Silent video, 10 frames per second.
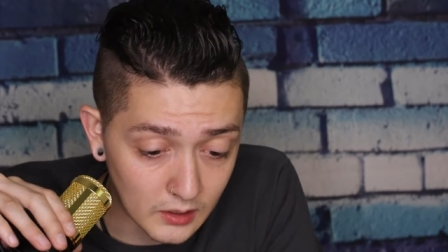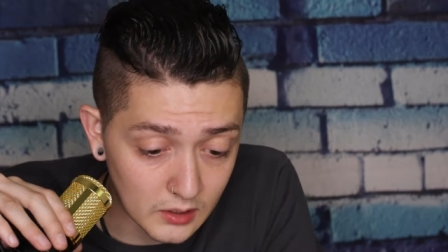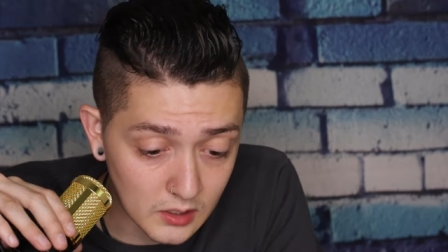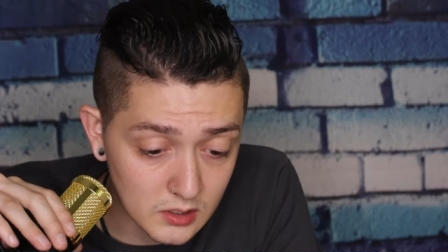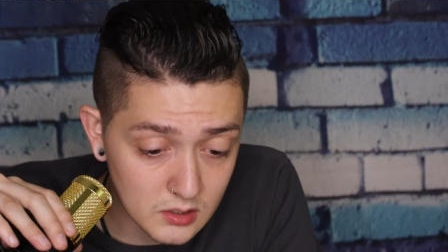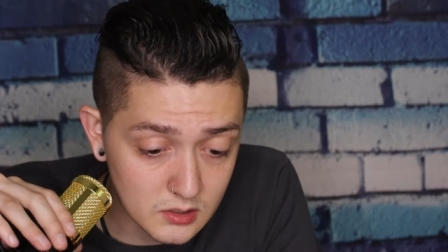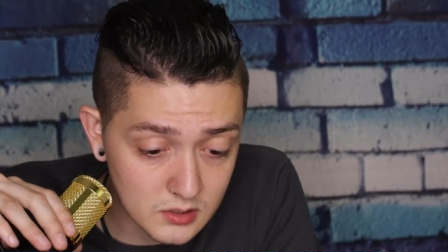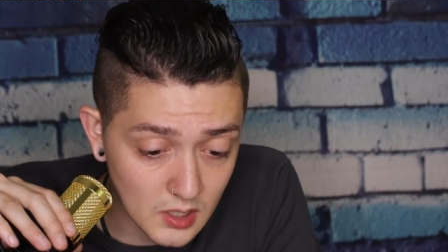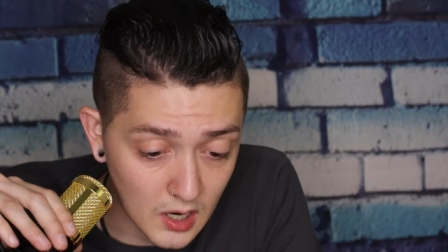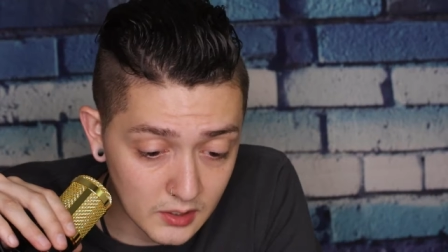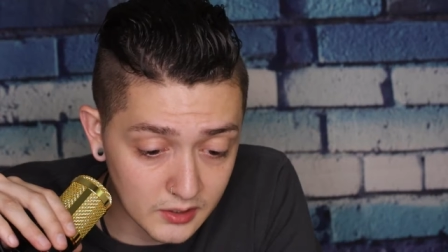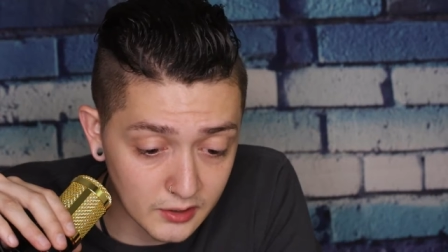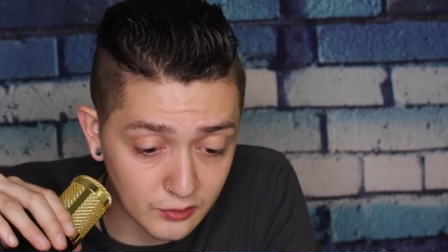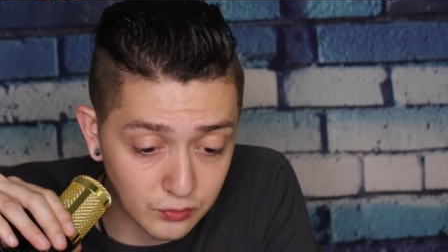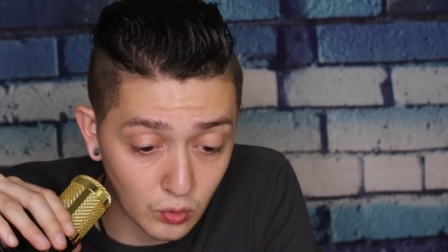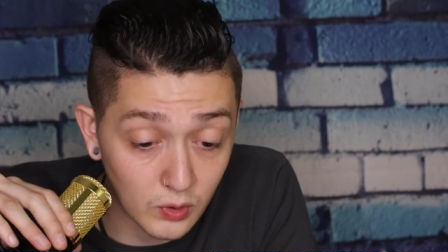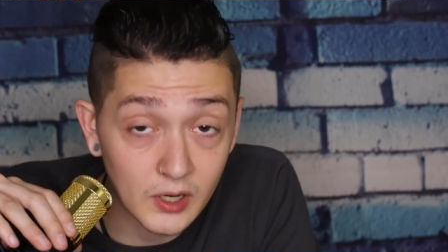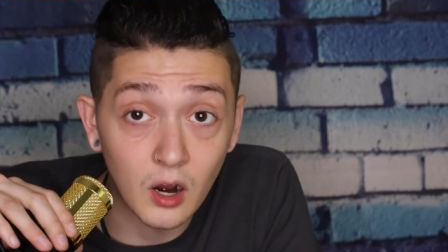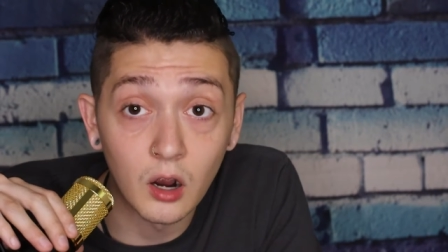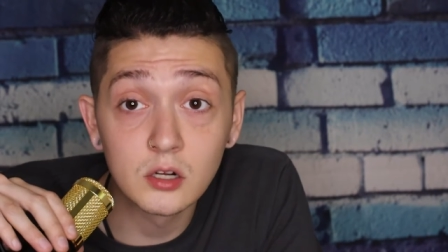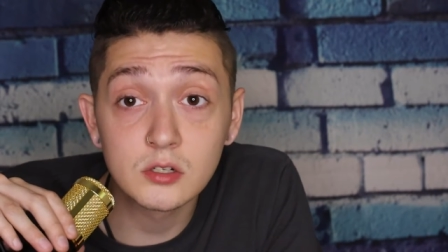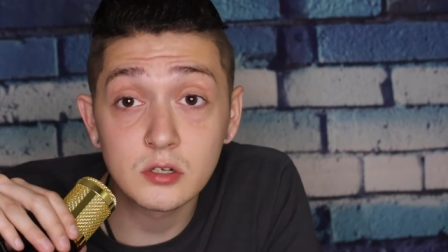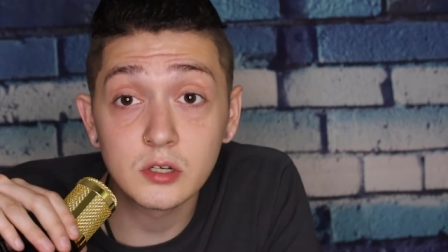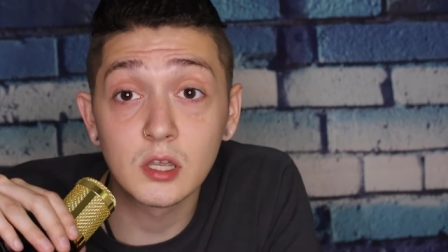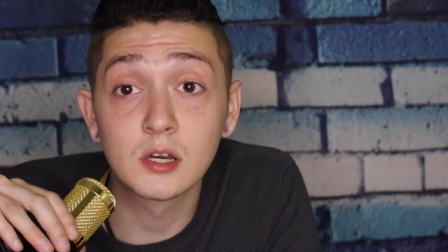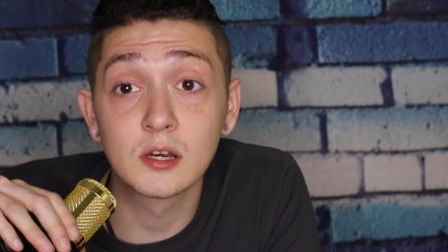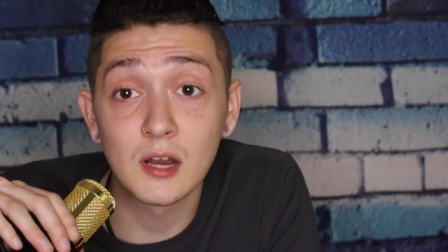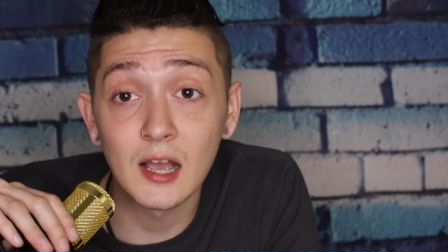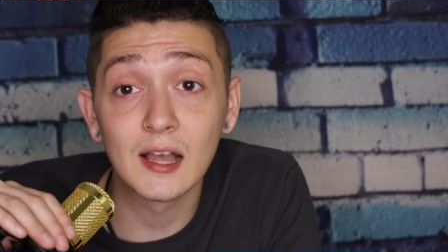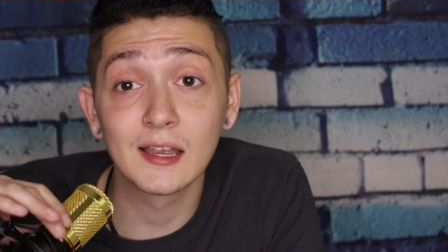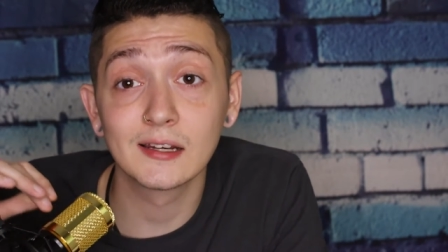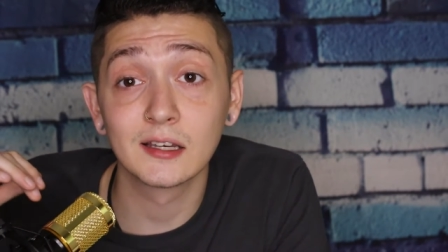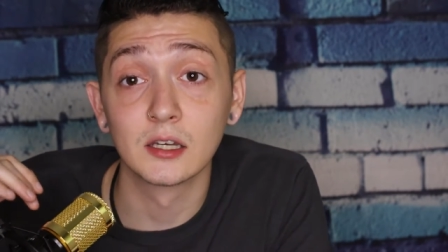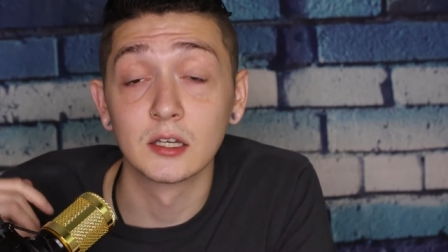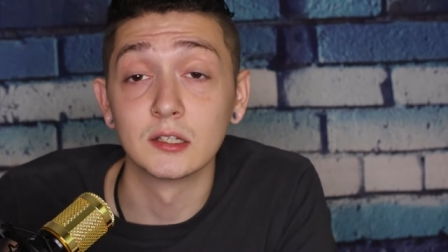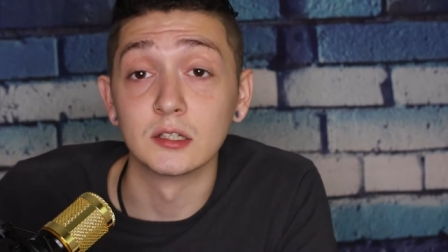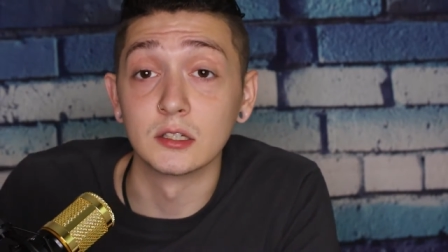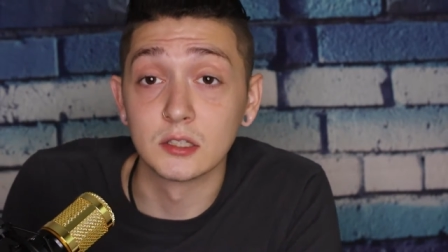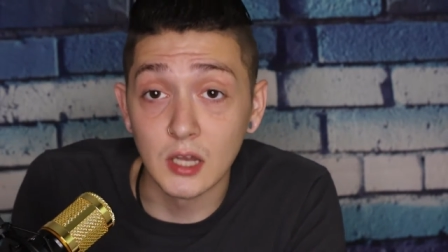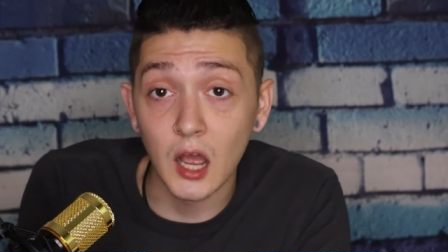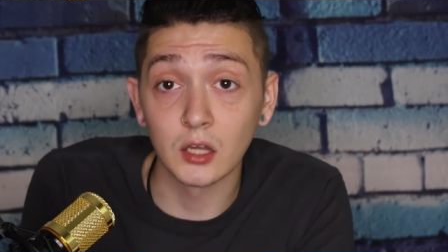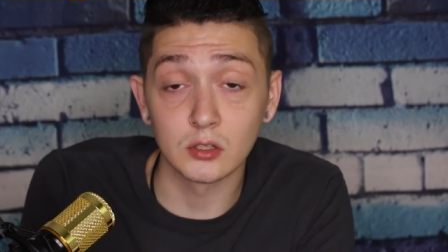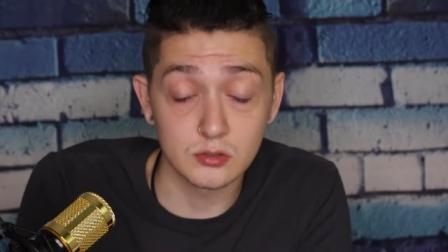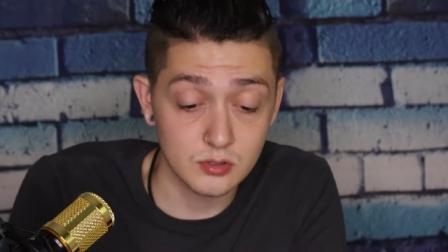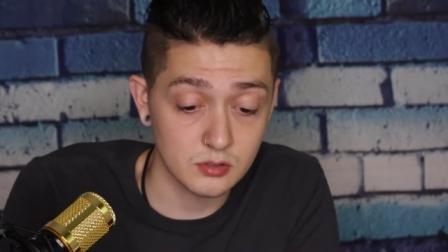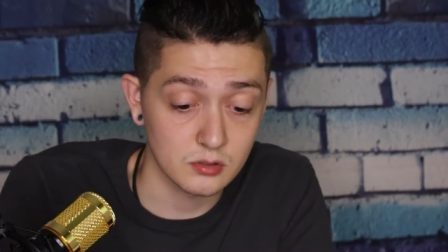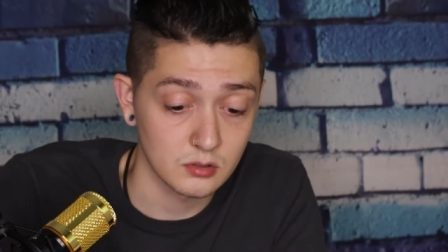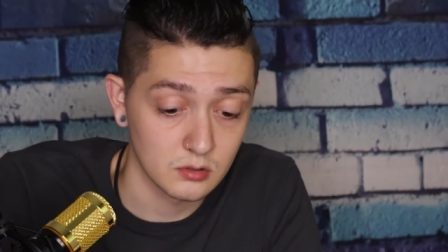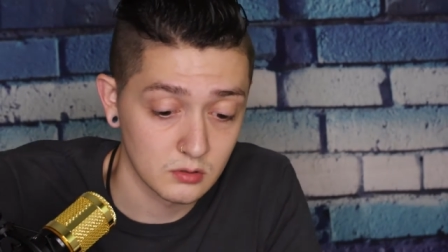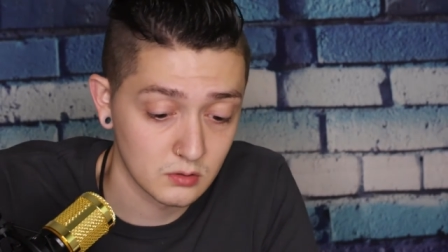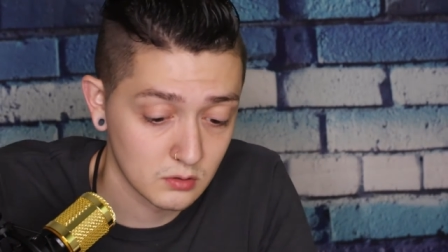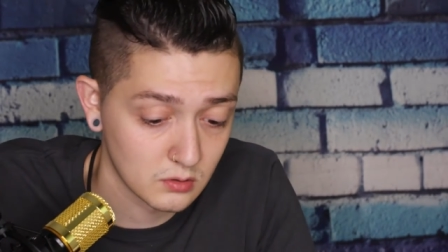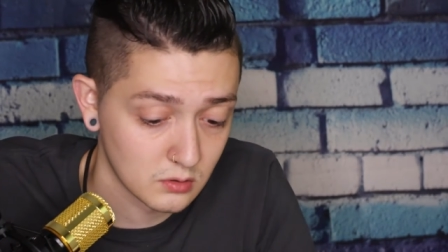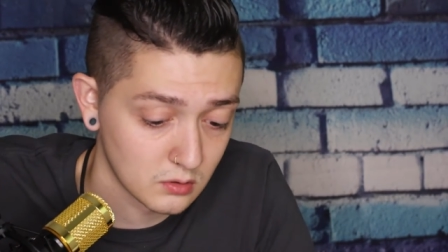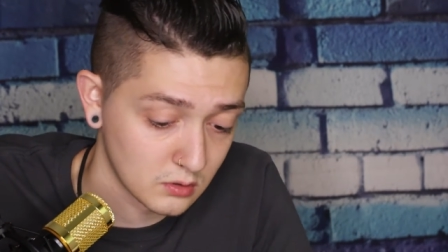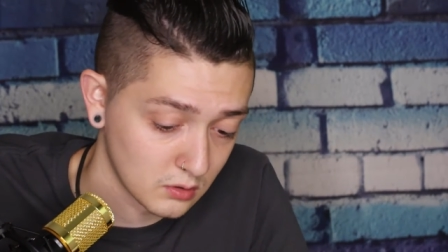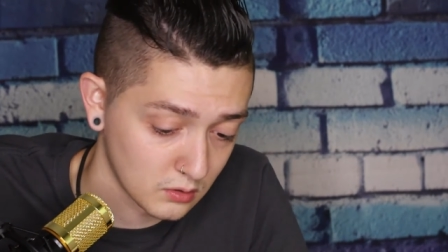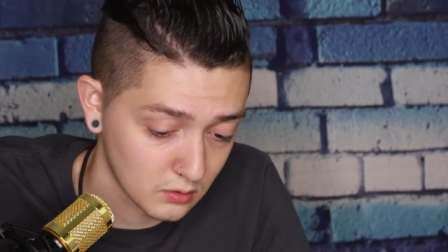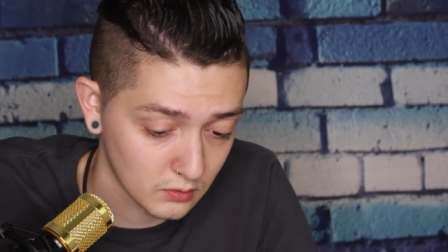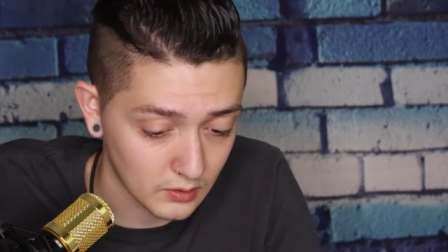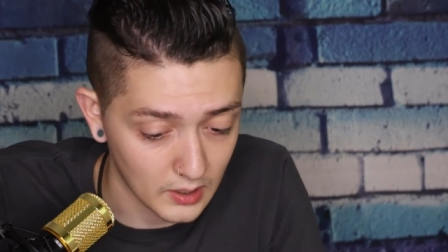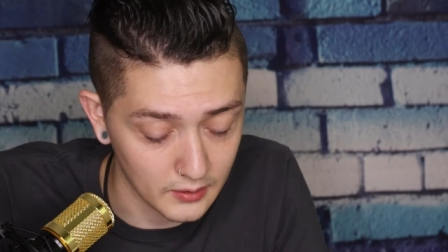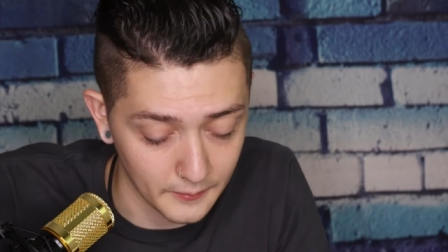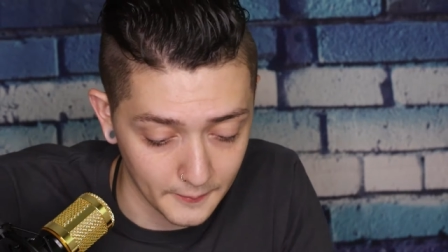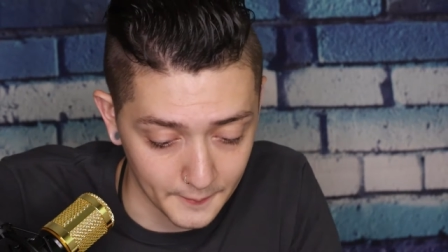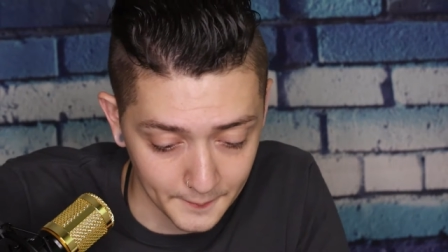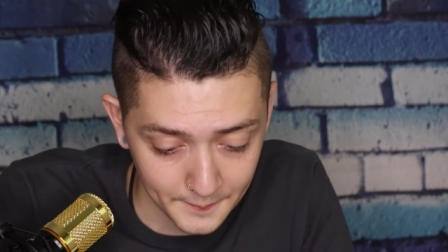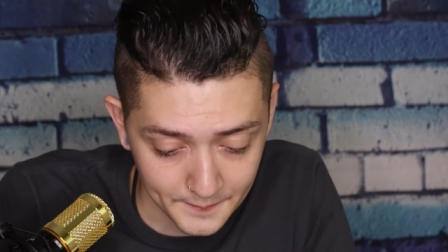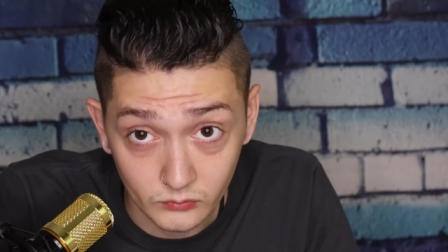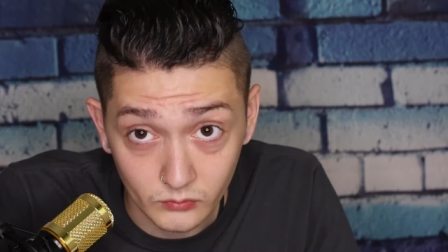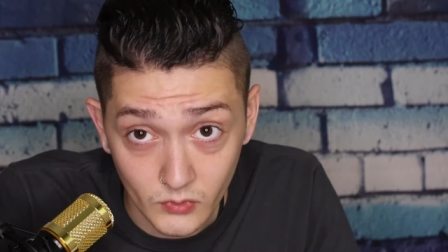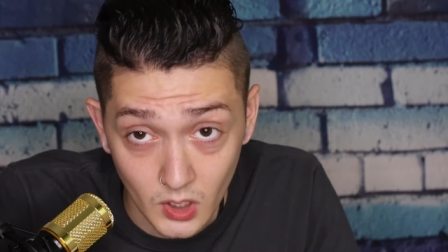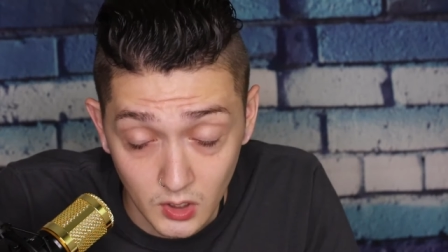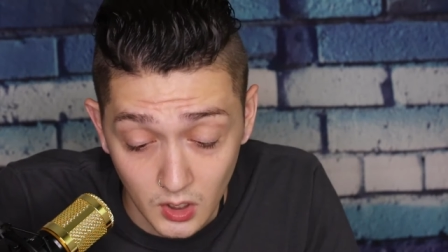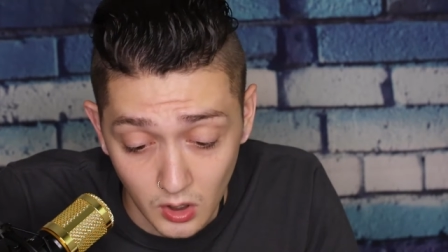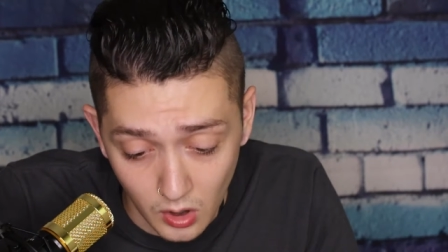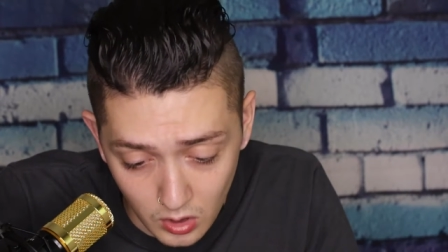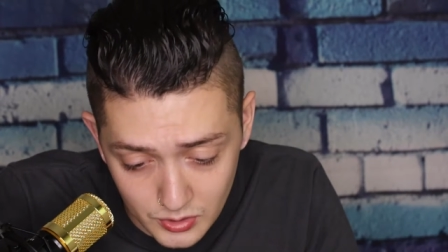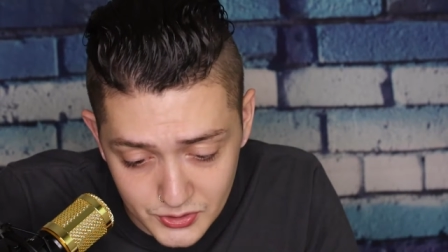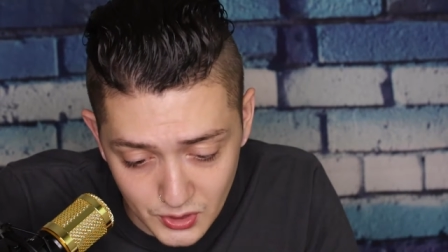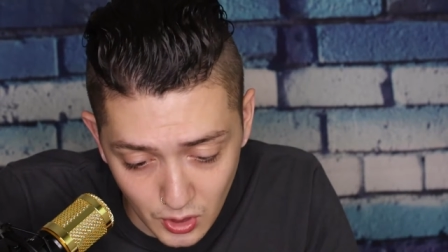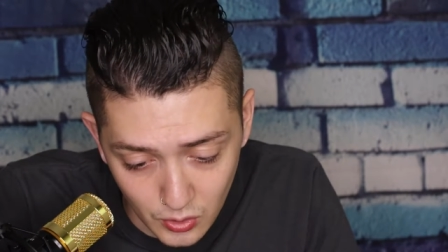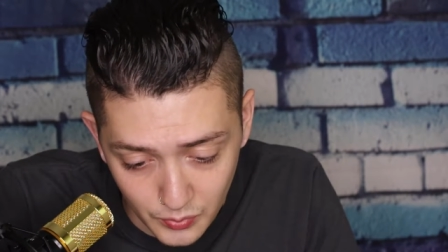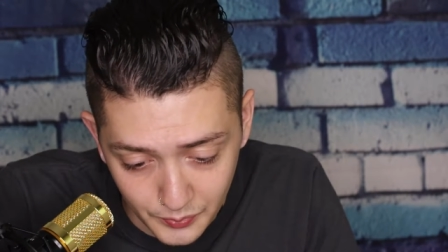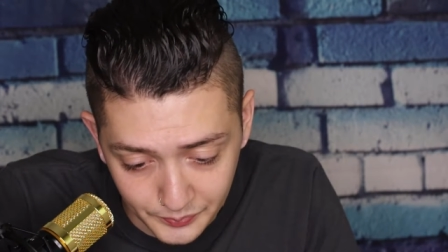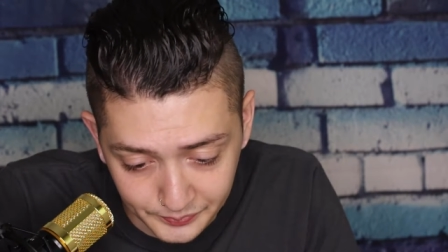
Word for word: it is on here for one hundred nine dollars. Okay. Also,